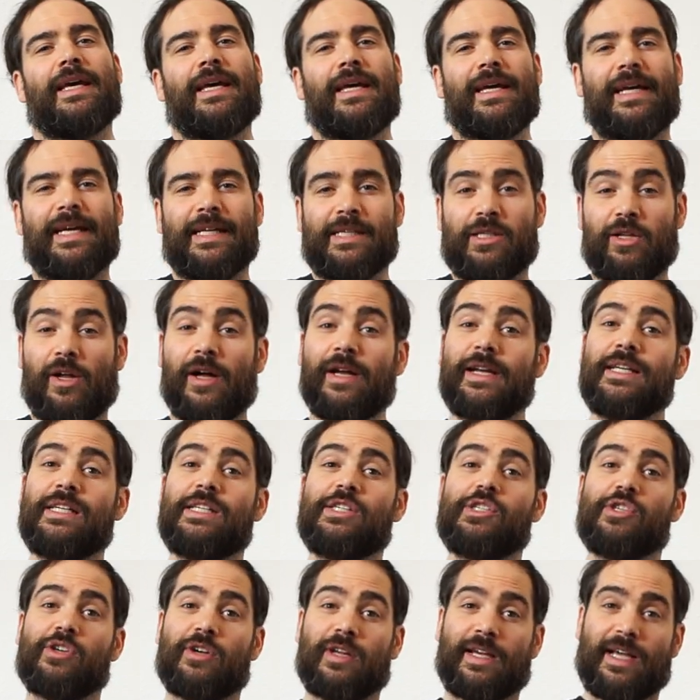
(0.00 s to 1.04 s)
it gets a lot
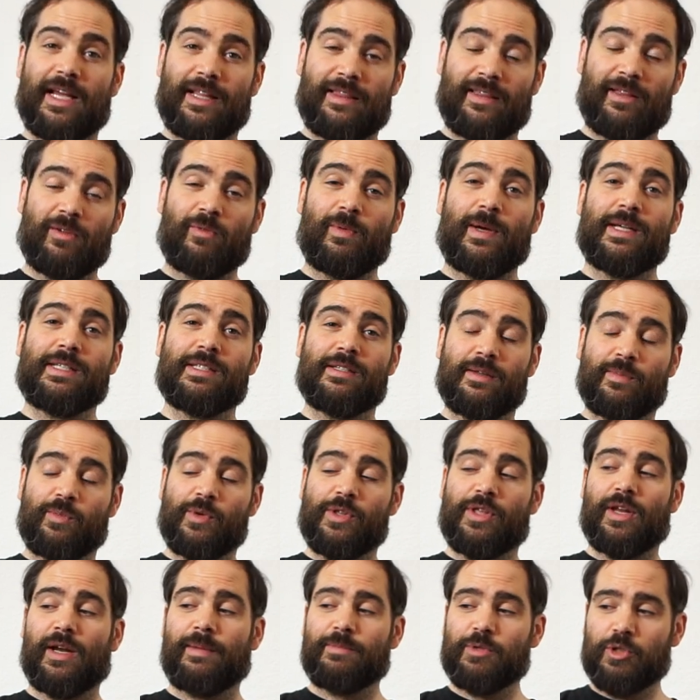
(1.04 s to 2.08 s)
easier to get the rest of them
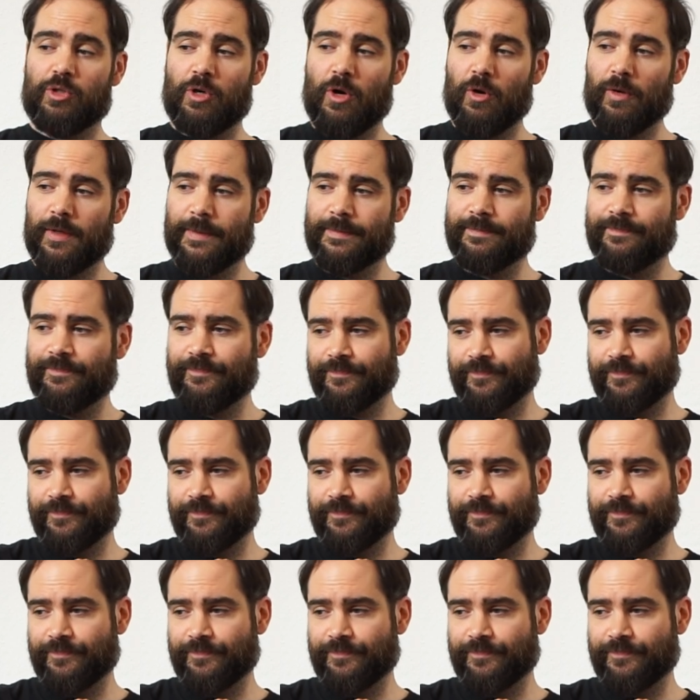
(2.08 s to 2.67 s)
with an upstroke.